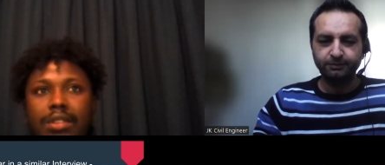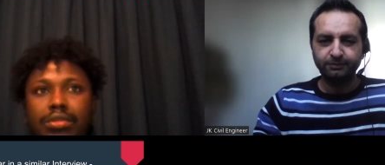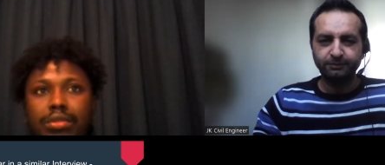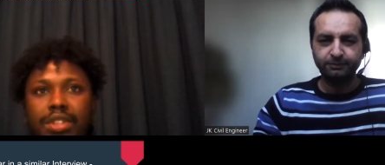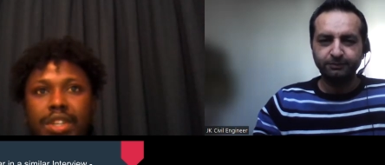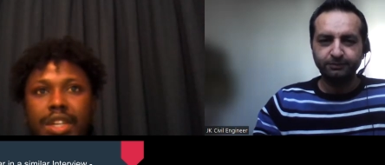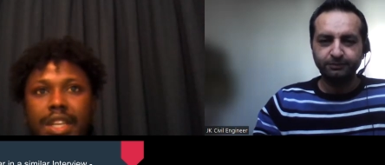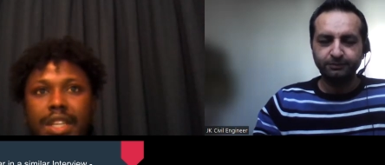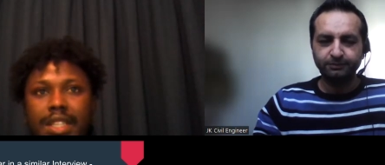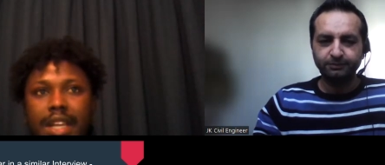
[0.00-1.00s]
Speaker 1: two, three
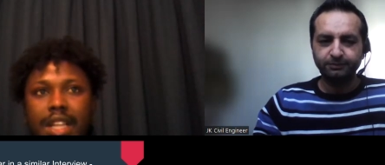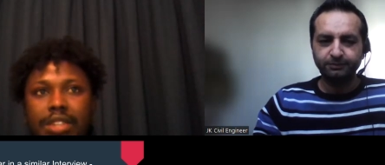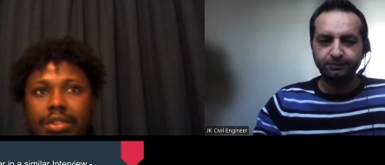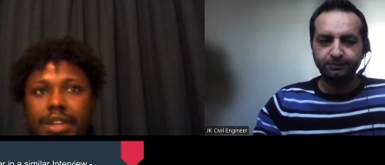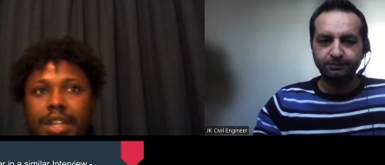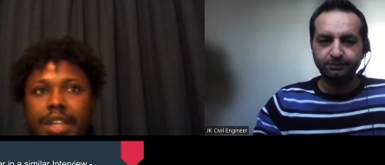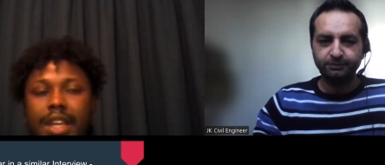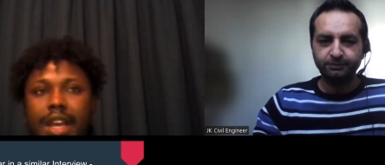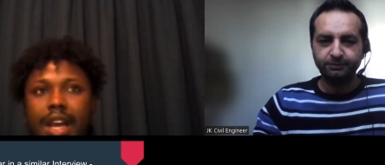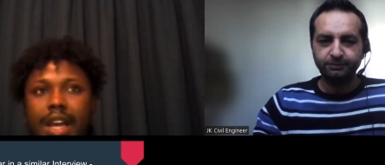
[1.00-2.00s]
days at
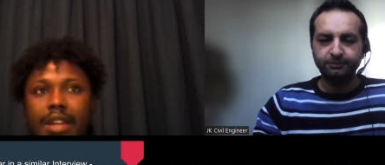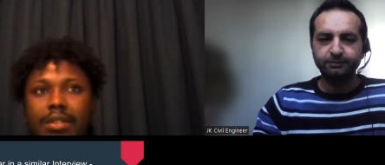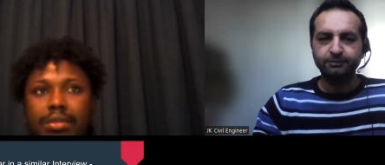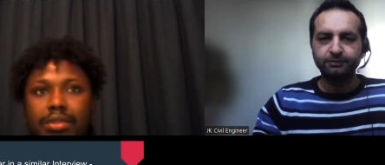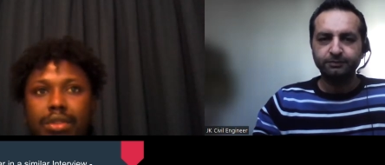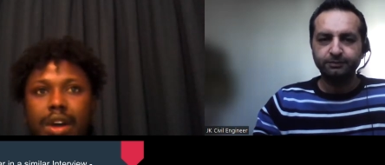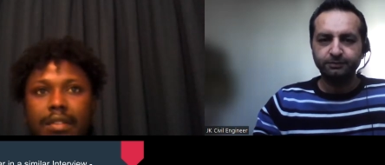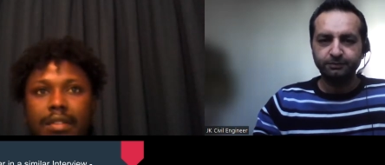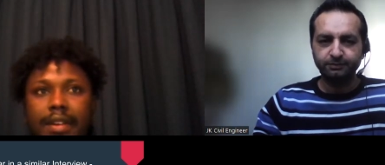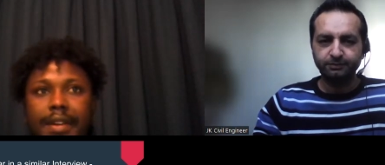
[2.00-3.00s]
uni, and we do
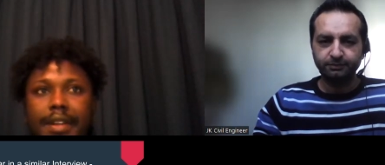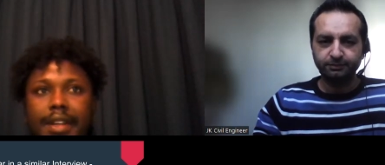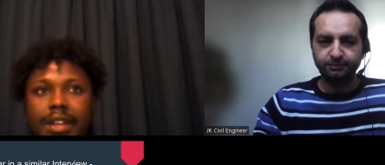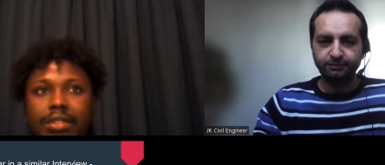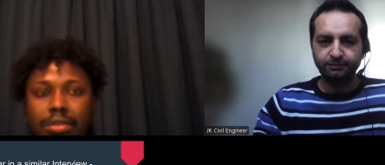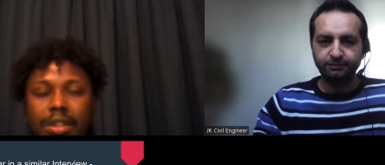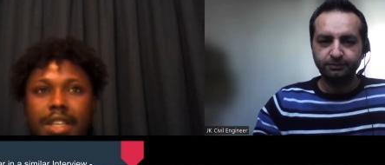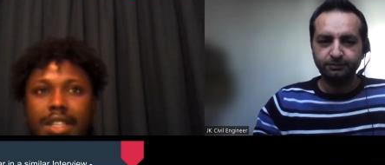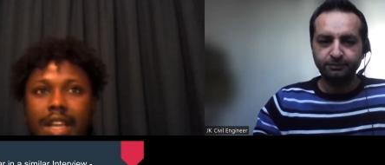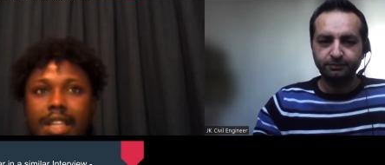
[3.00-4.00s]
have a two
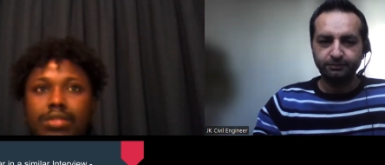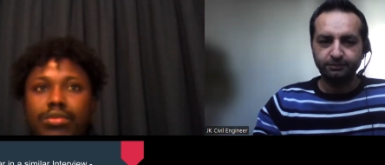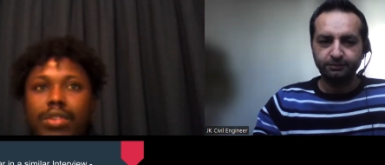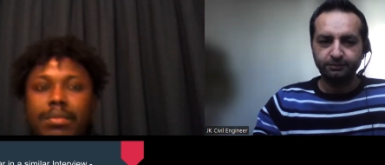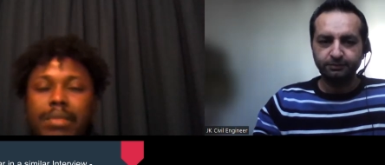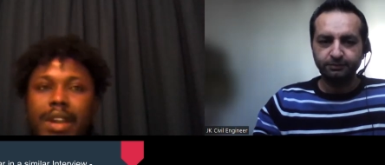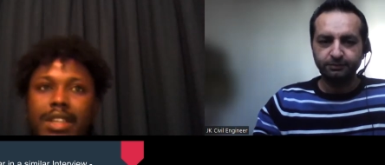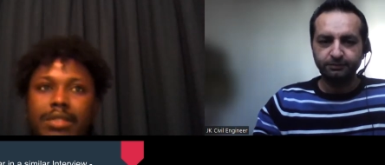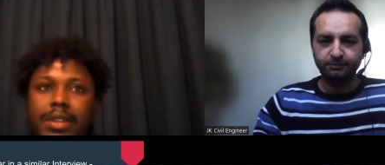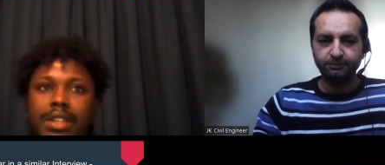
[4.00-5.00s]
days at work
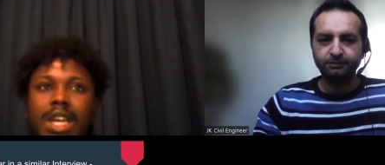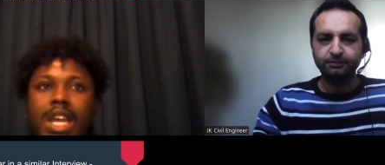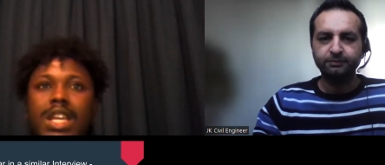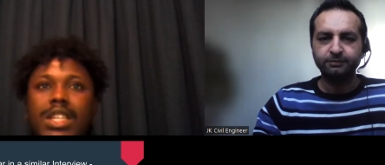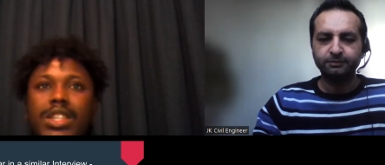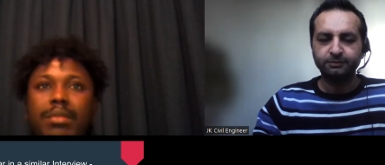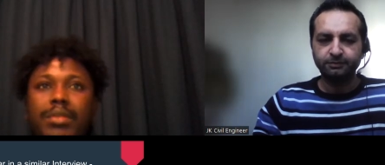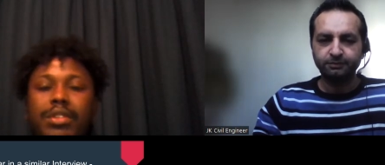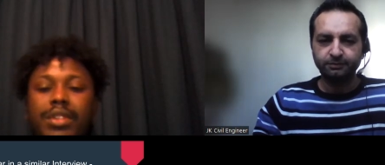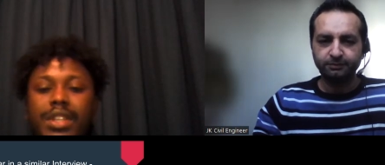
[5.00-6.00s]
placement. Some
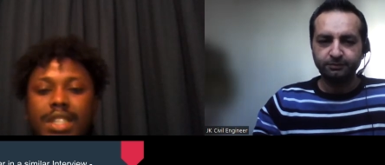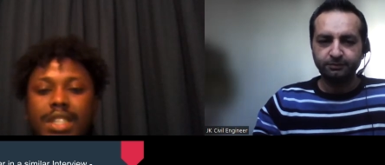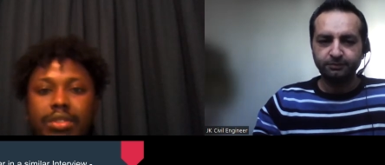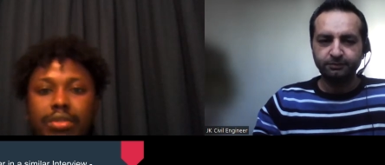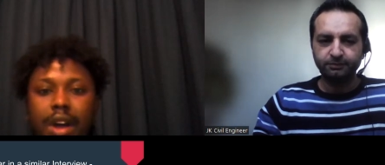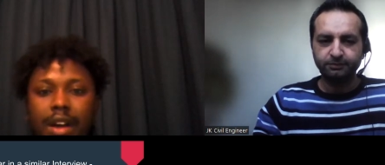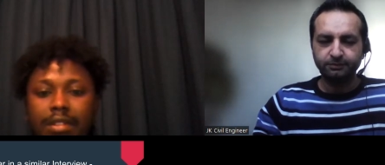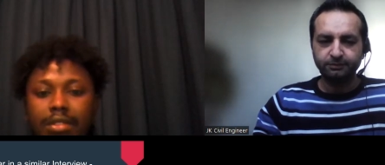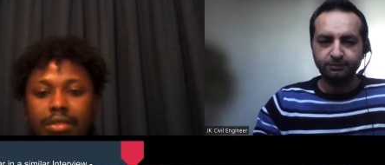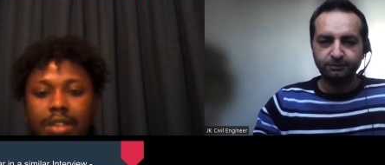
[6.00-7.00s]
unis, they do
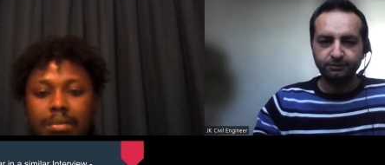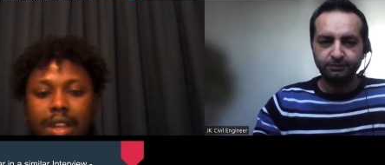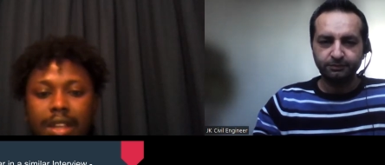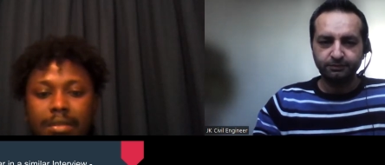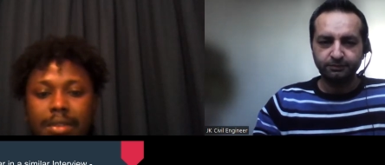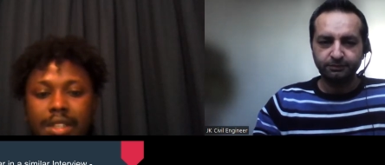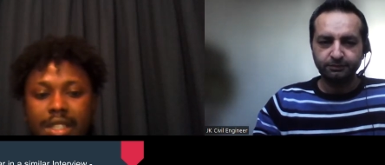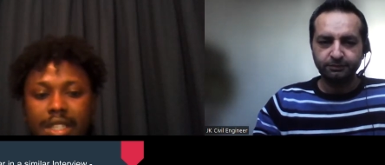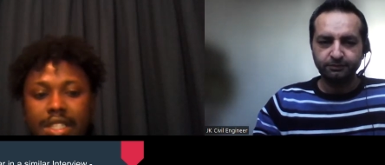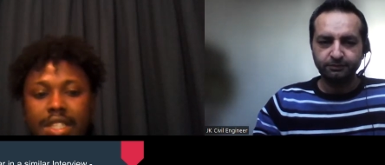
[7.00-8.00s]
have a work placement
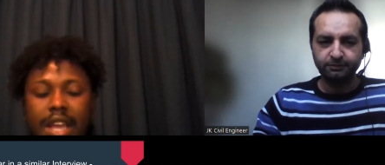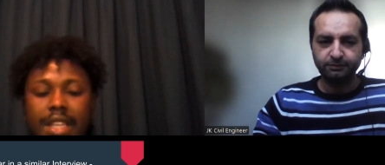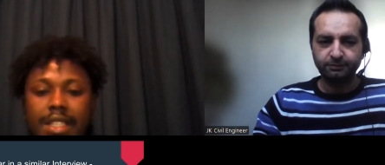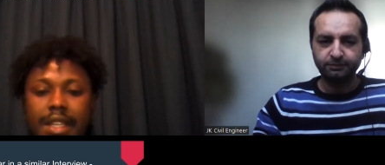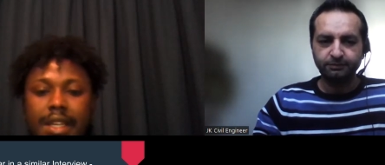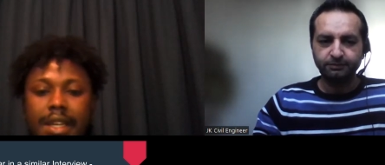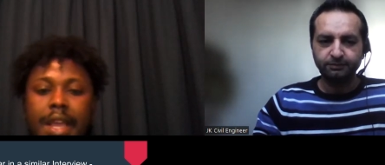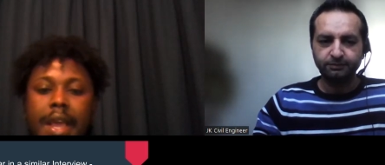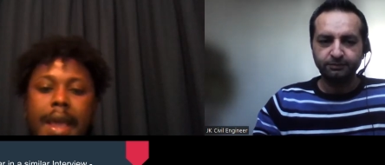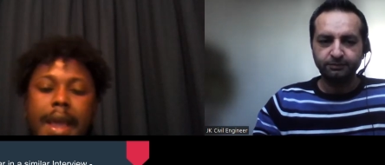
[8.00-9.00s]
inside the
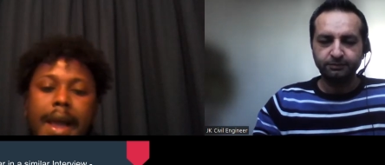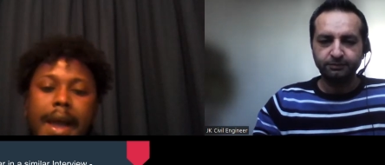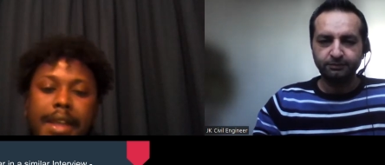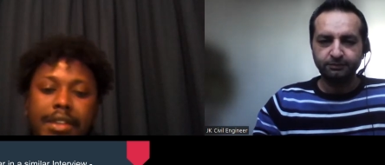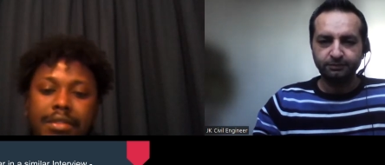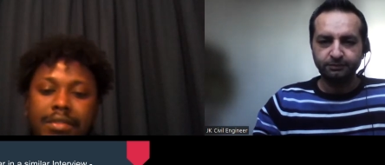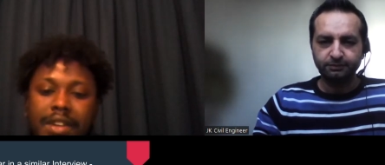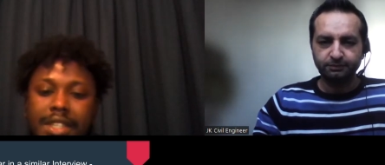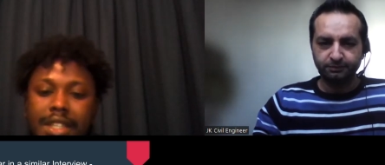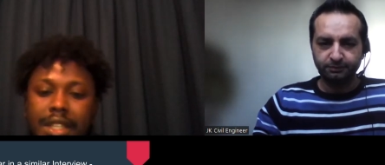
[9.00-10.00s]
uh,
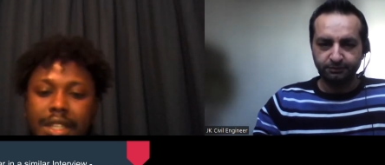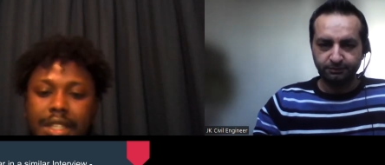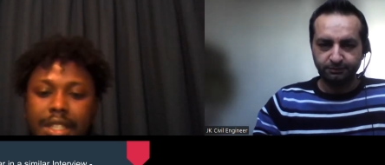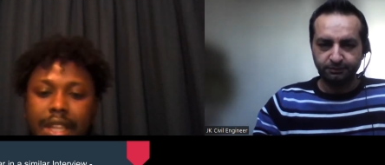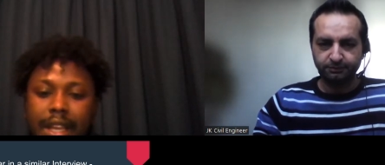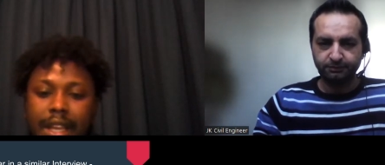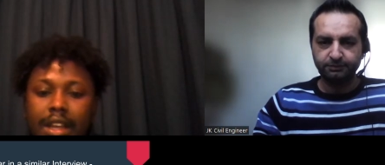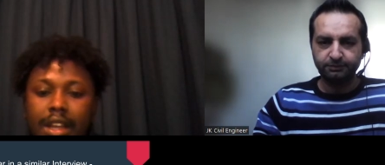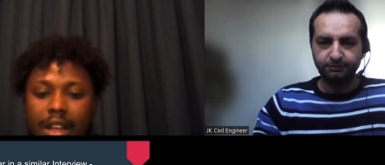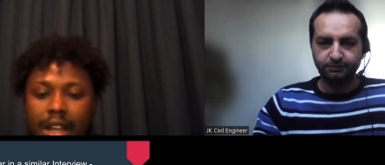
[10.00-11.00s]
universities, like
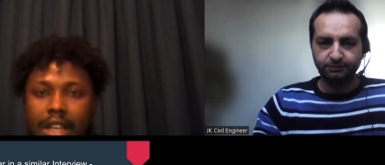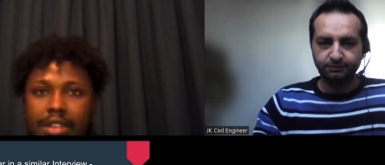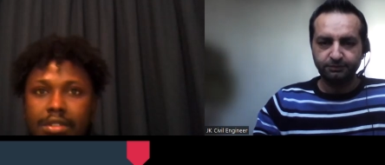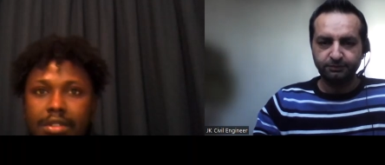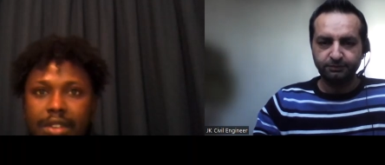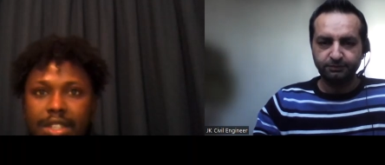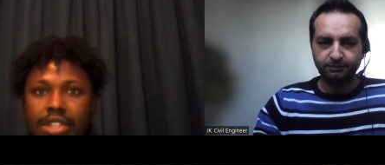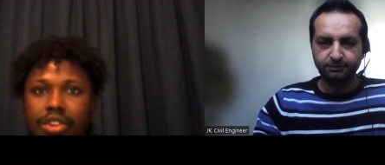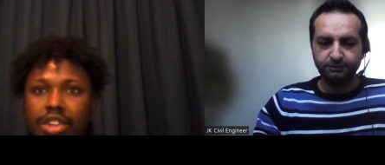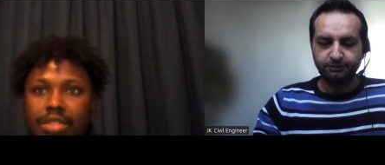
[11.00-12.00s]
a, a,
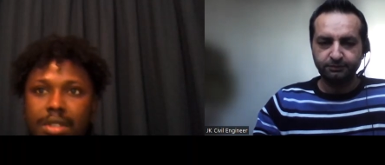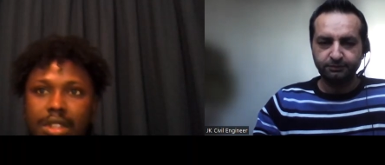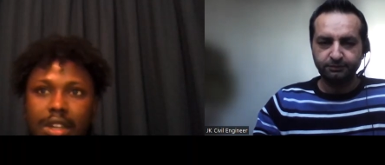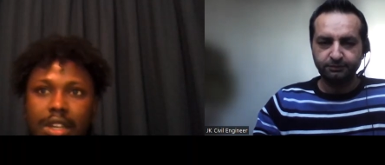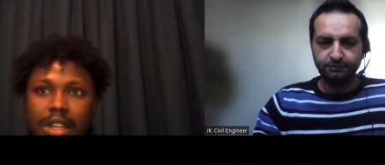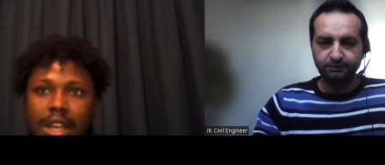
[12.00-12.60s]
university hospital